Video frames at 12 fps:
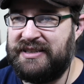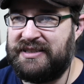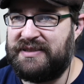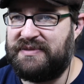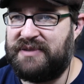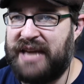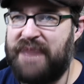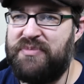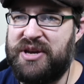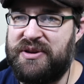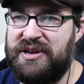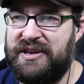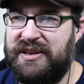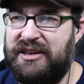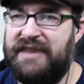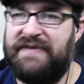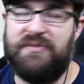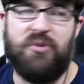can be
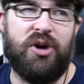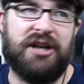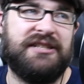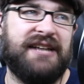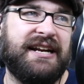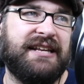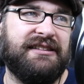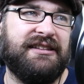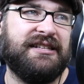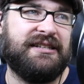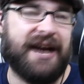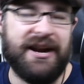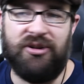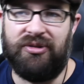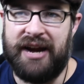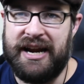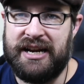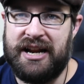even more exciting than the title
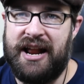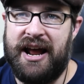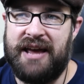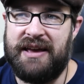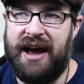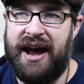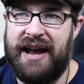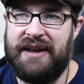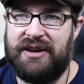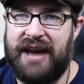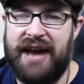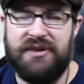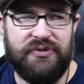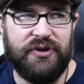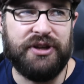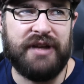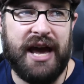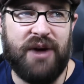reign, and I kind of
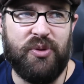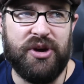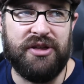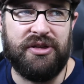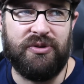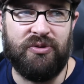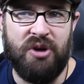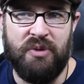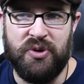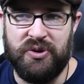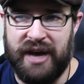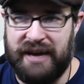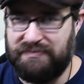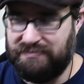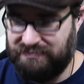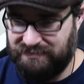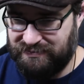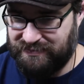feel that with Hiromu, that
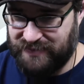the